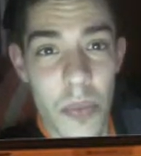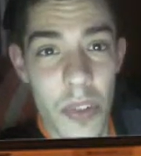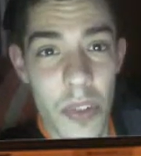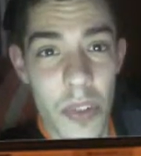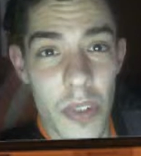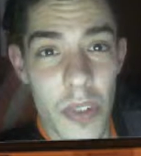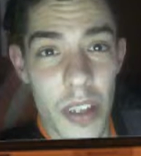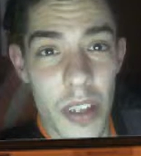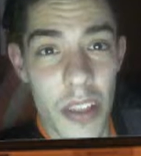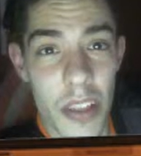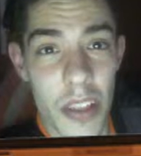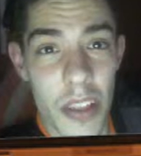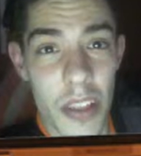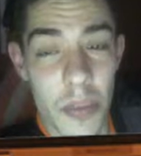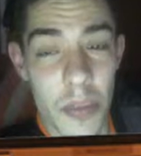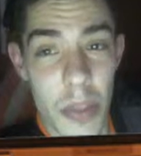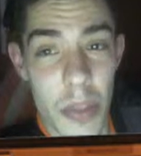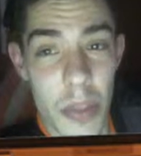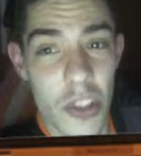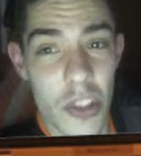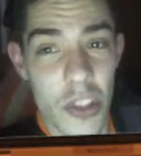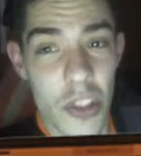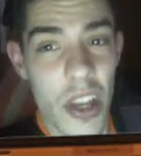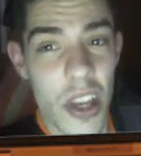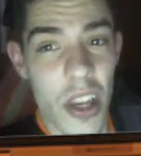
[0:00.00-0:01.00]
is a big
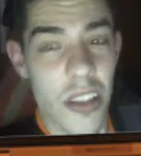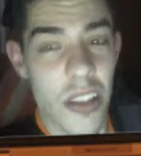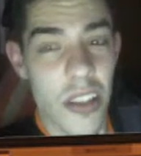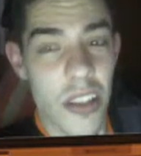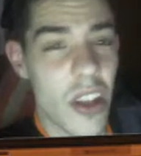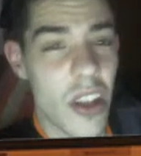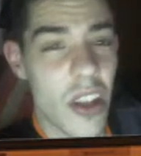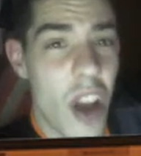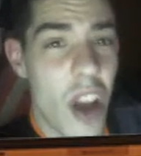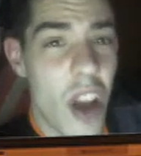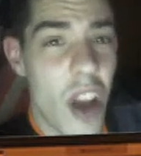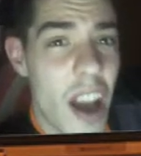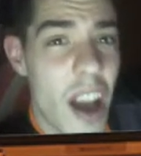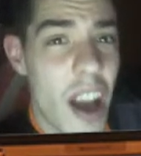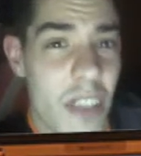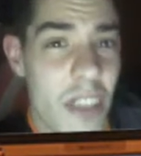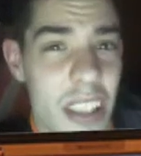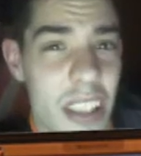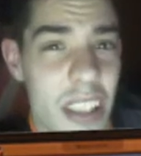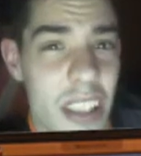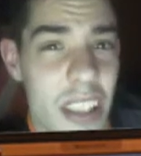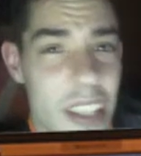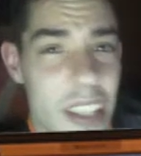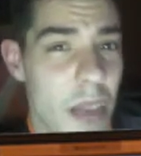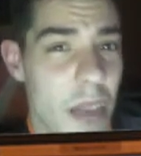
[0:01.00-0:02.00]
change. I've at least
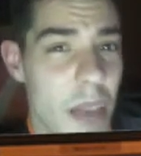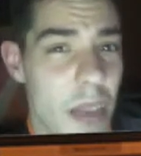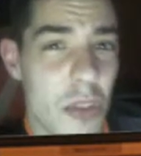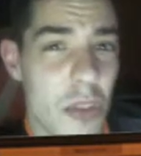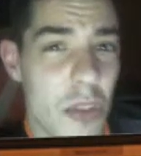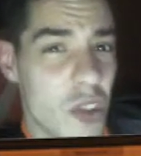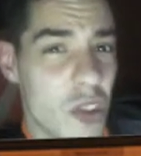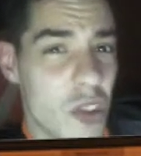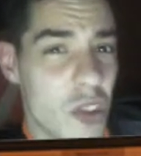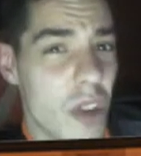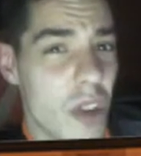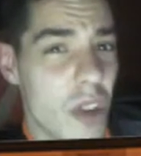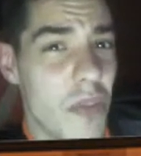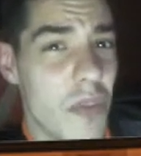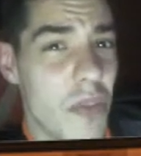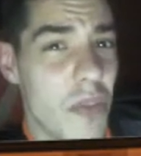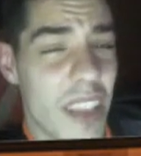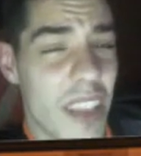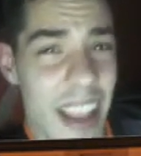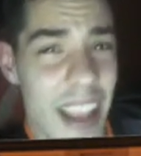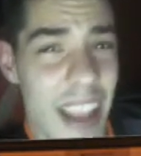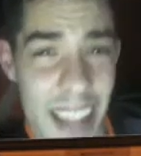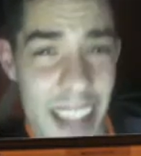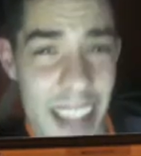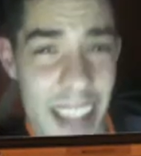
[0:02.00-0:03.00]
kept a job for the
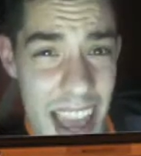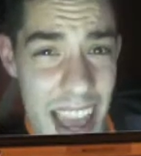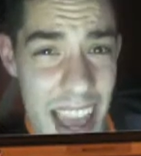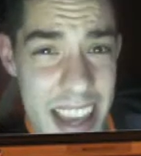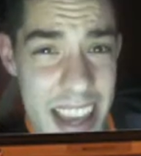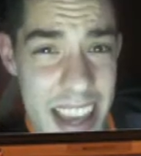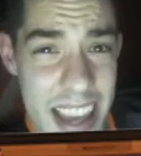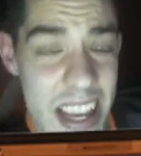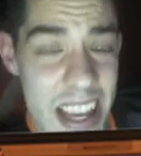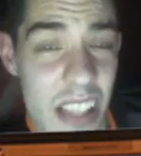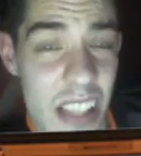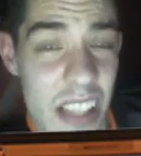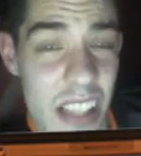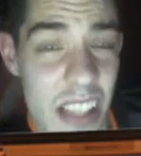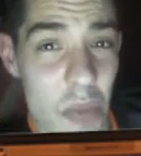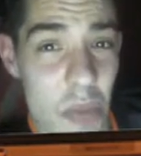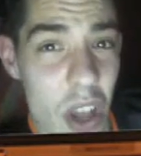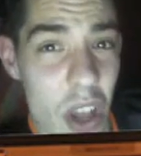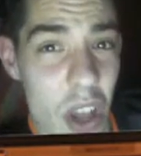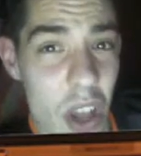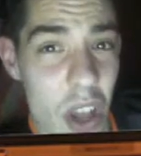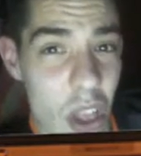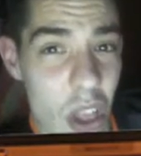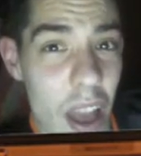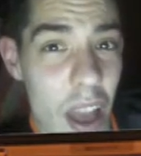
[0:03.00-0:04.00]
last 8 years of my
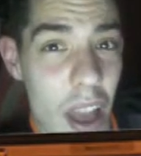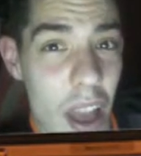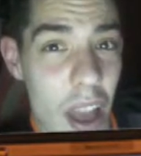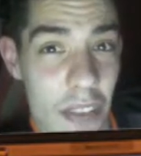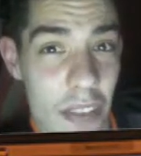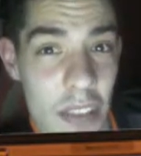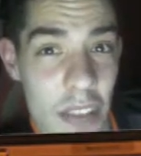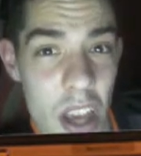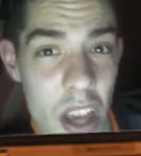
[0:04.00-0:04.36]
life.